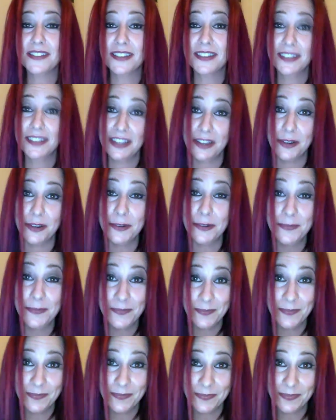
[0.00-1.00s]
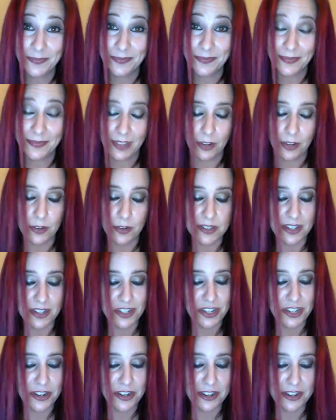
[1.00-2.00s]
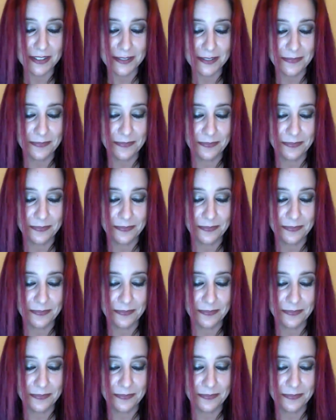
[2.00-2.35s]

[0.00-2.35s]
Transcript: a Leo, or Sagittarius.